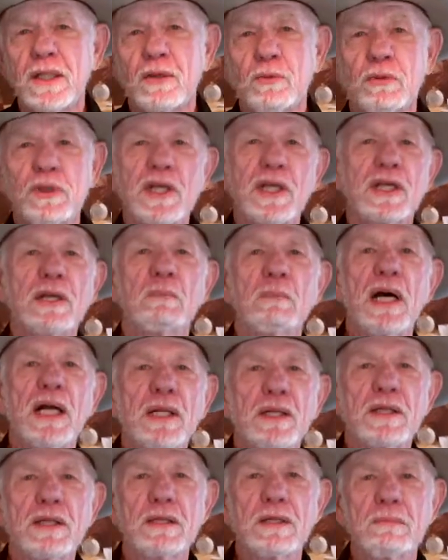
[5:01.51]
Within a
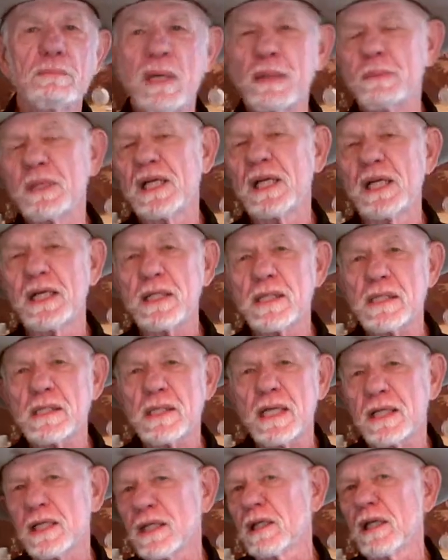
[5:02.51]
month, maybe less,
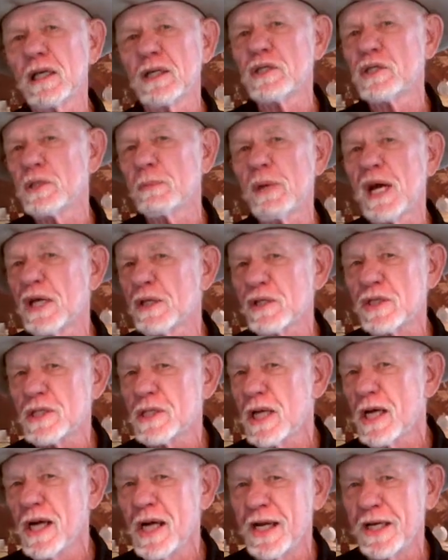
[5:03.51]
I could lunge him either
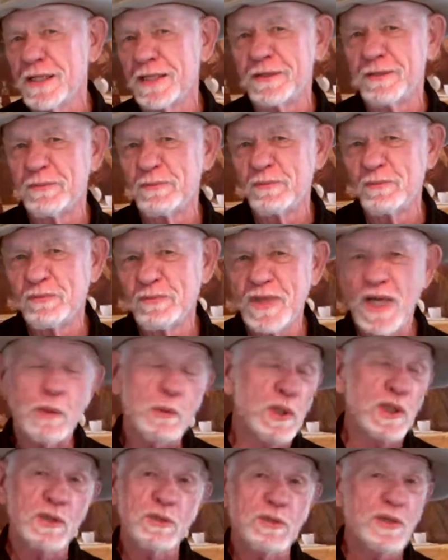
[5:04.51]
side. I
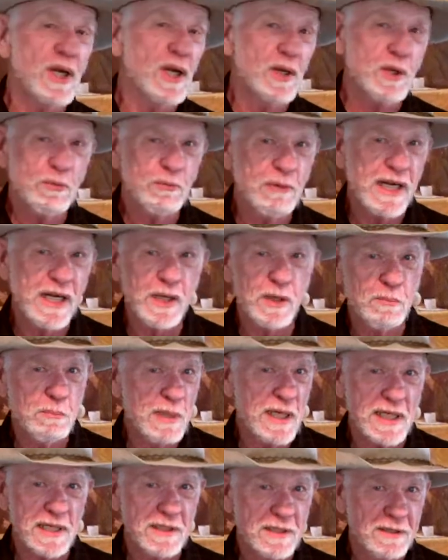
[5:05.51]
worked without a rein or
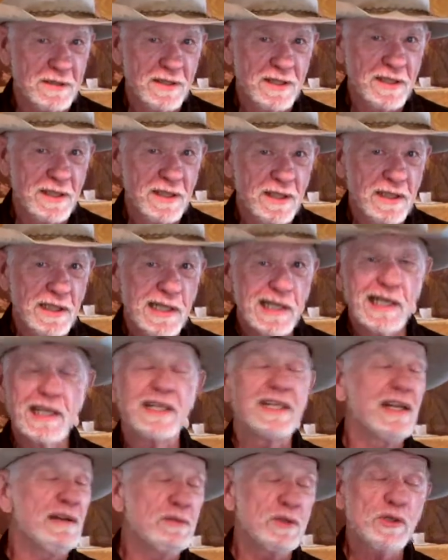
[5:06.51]
bit.
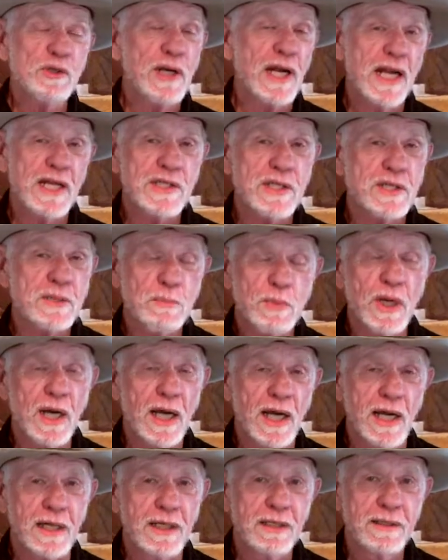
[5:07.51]
Never trashed his
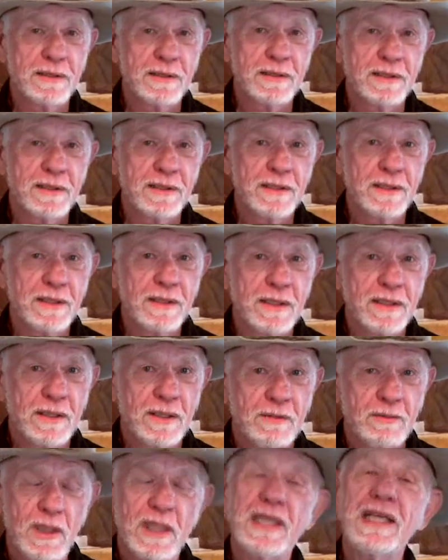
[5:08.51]
pride.
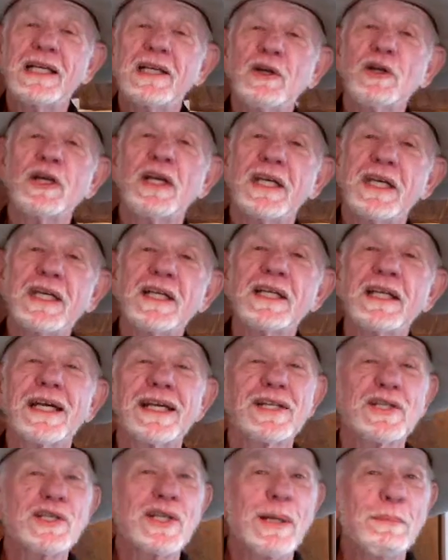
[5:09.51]
Well, he learned to heel like
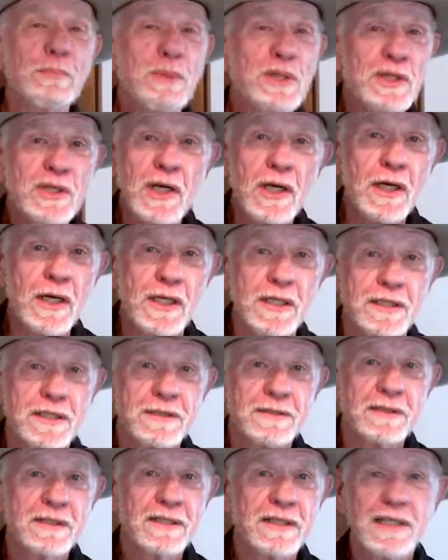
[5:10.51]
a shepherd dog.
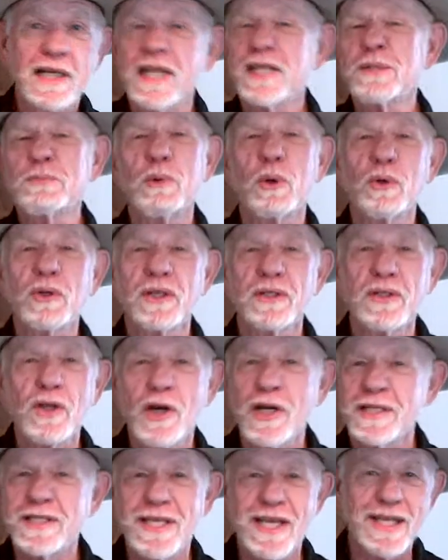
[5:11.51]
Nice spoken
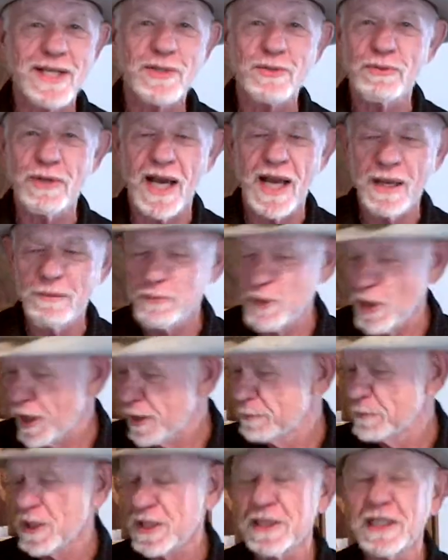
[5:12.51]
nonsense rhyme,
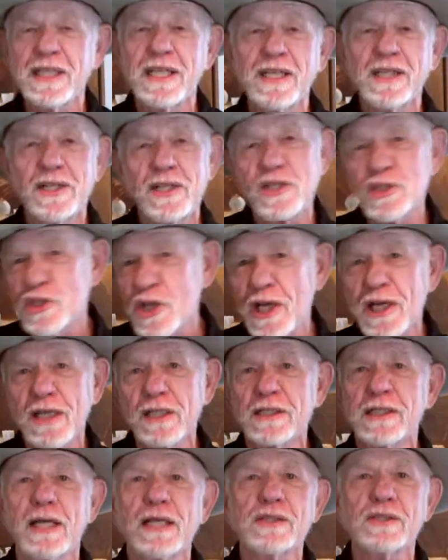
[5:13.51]
taught him to lead at a
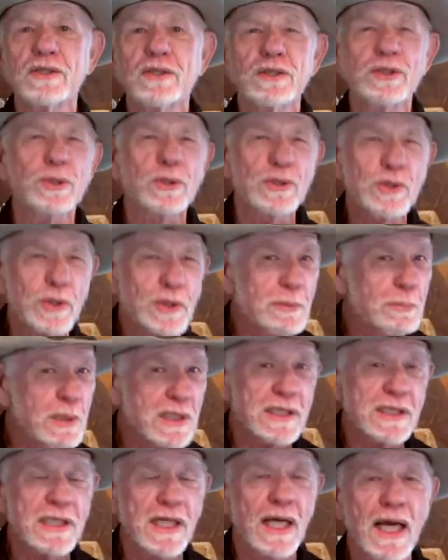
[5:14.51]
gentle touch, so it took a bit
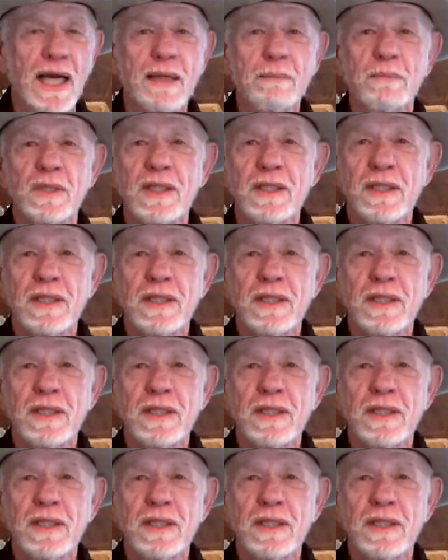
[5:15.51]
of time.